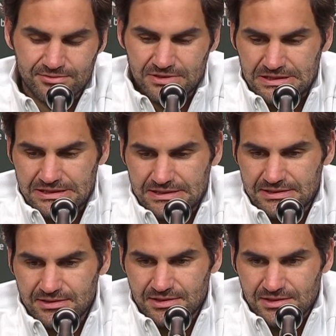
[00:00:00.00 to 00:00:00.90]

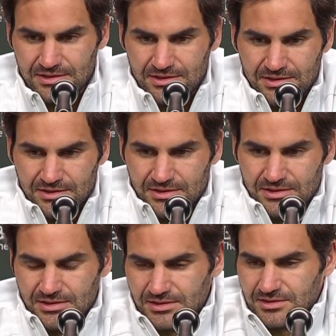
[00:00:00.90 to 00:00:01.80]
We
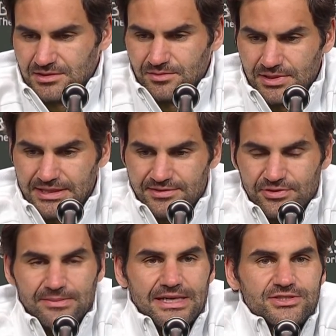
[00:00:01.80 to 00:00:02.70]
play
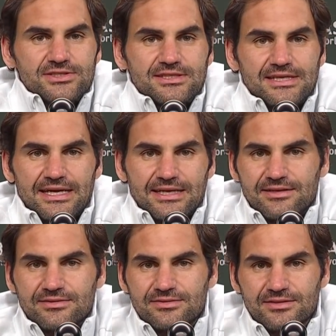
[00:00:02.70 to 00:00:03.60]
three matches a day.